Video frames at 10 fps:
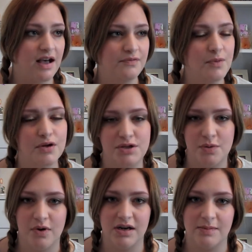I'm not too
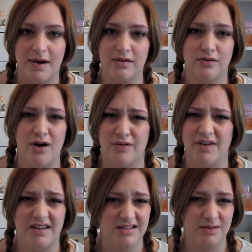worried about
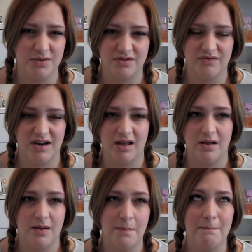coffee because I wasn't really
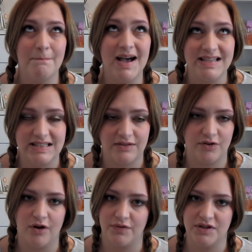a massive
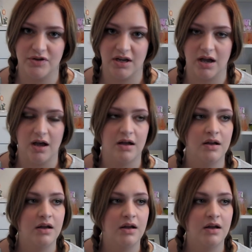coffee drinker.